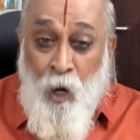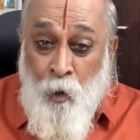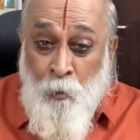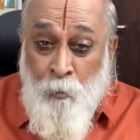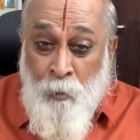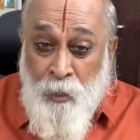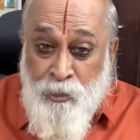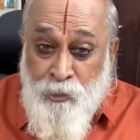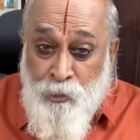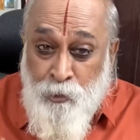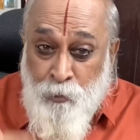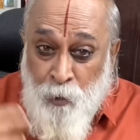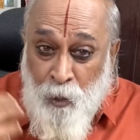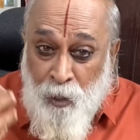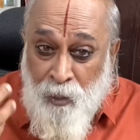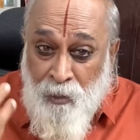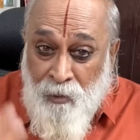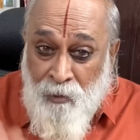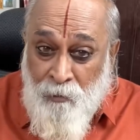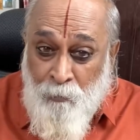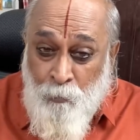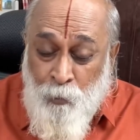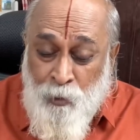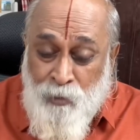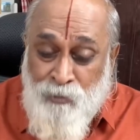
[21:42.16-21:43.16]
How much you
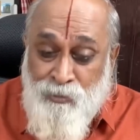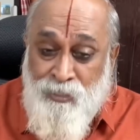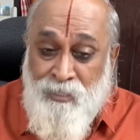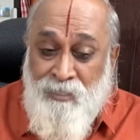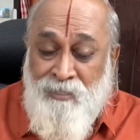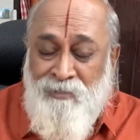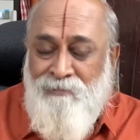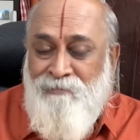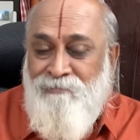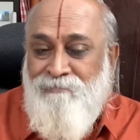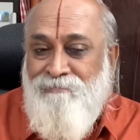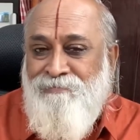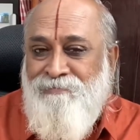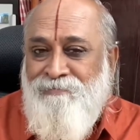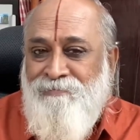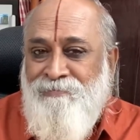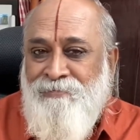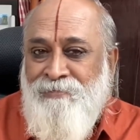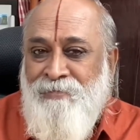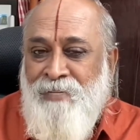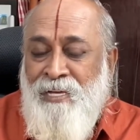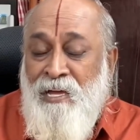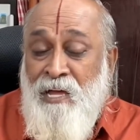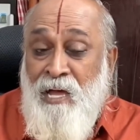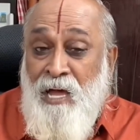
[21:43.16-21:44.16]
are conversing?
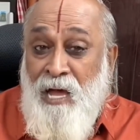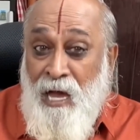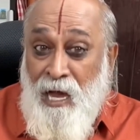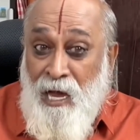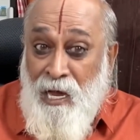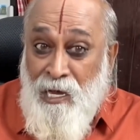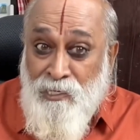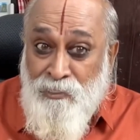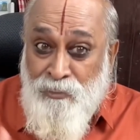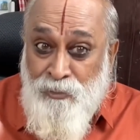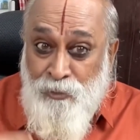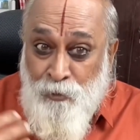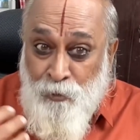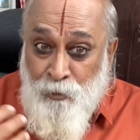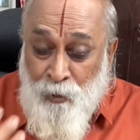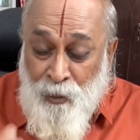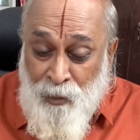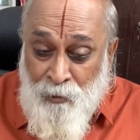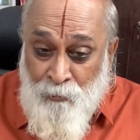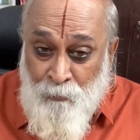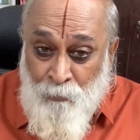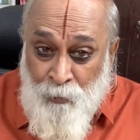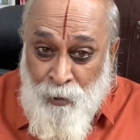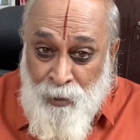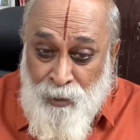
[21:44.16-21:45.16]
As you
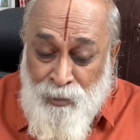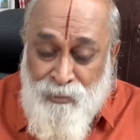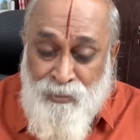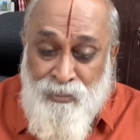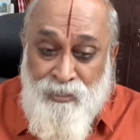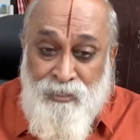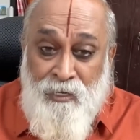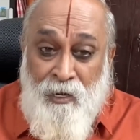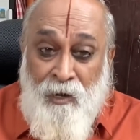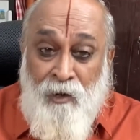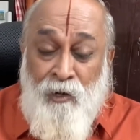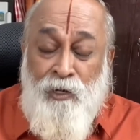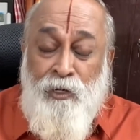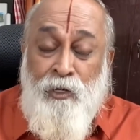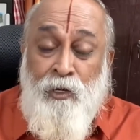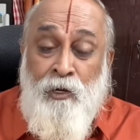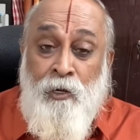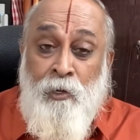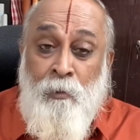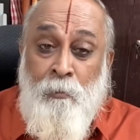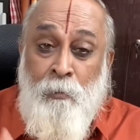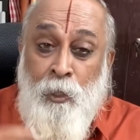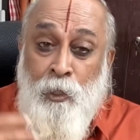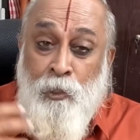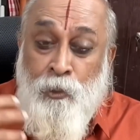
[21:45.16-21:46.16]
converse, are
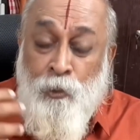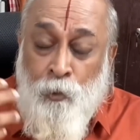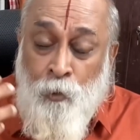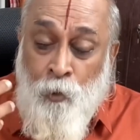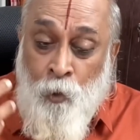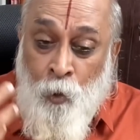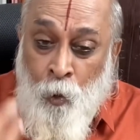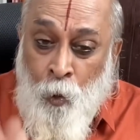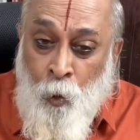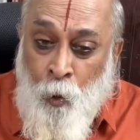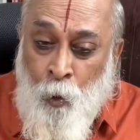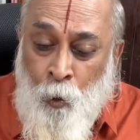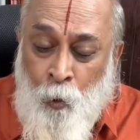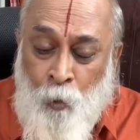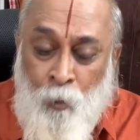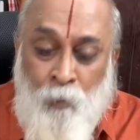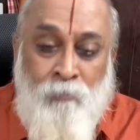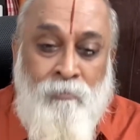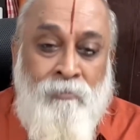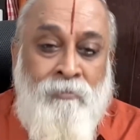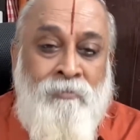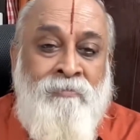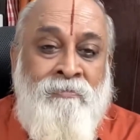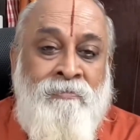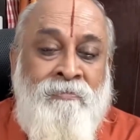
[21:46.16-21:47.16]
you able to
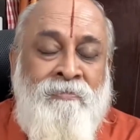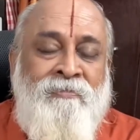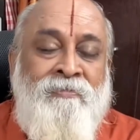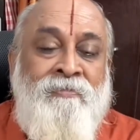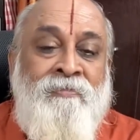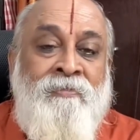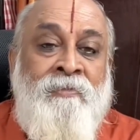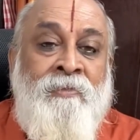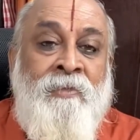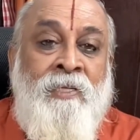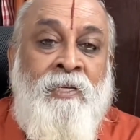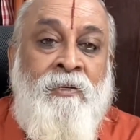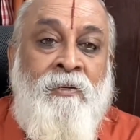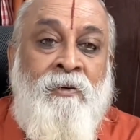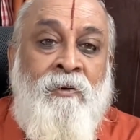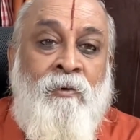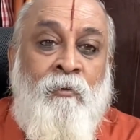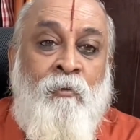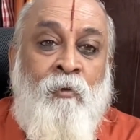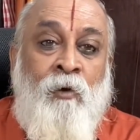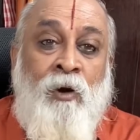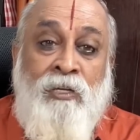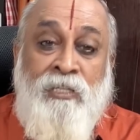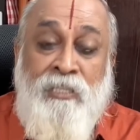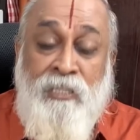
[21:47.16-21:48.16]
know
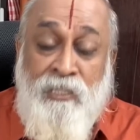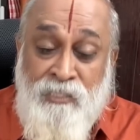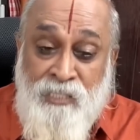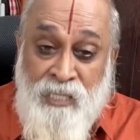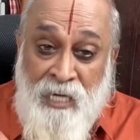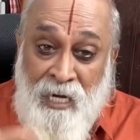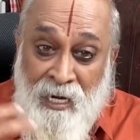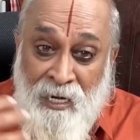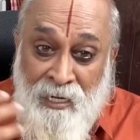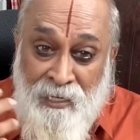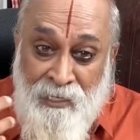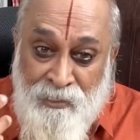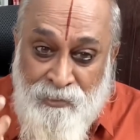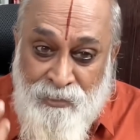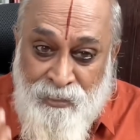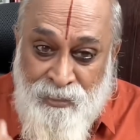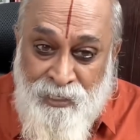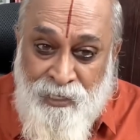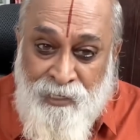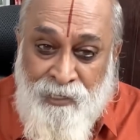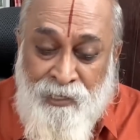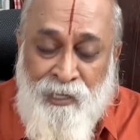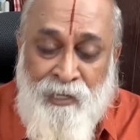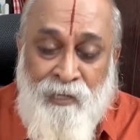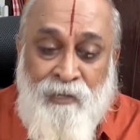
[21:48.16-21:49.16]
what the child
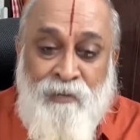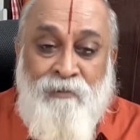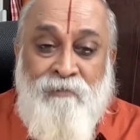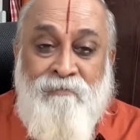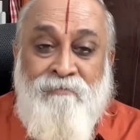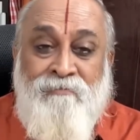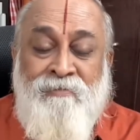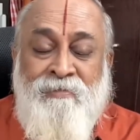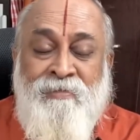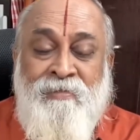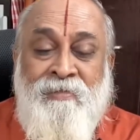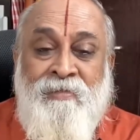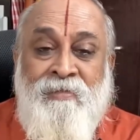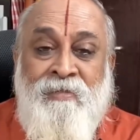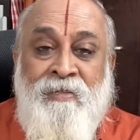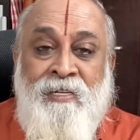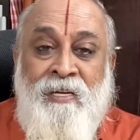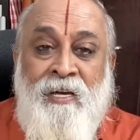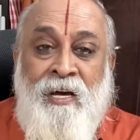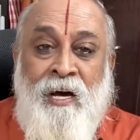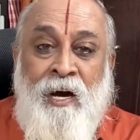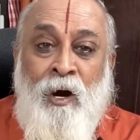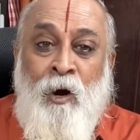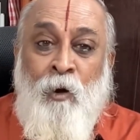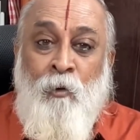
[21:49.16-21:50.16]
is thinking?
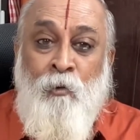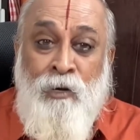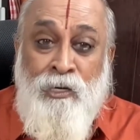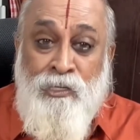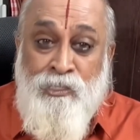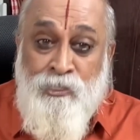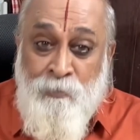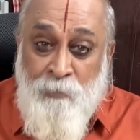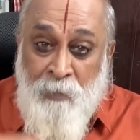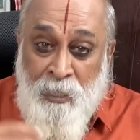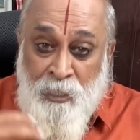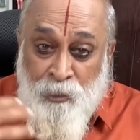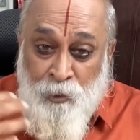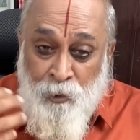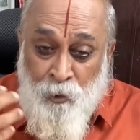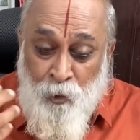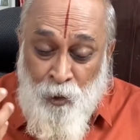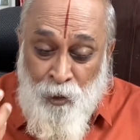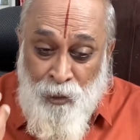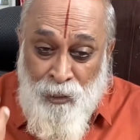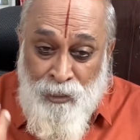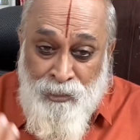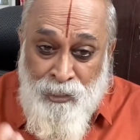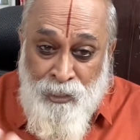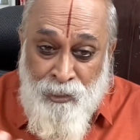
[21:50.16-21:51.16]
How its
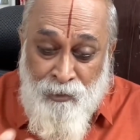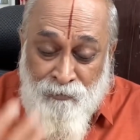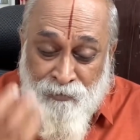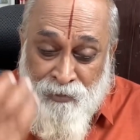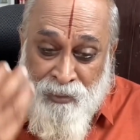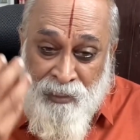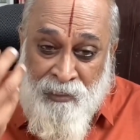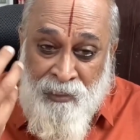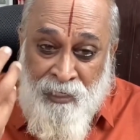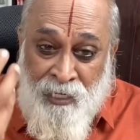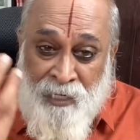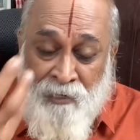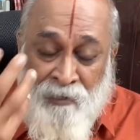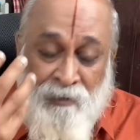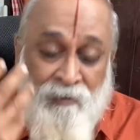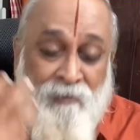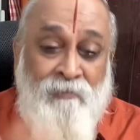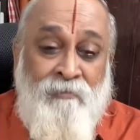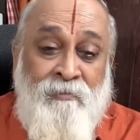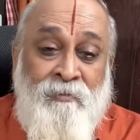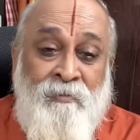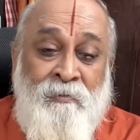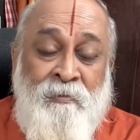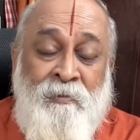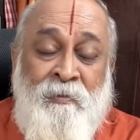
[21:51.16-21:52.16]
methodology of
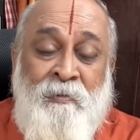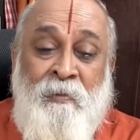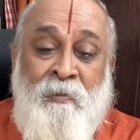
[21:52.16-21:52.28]
thinking?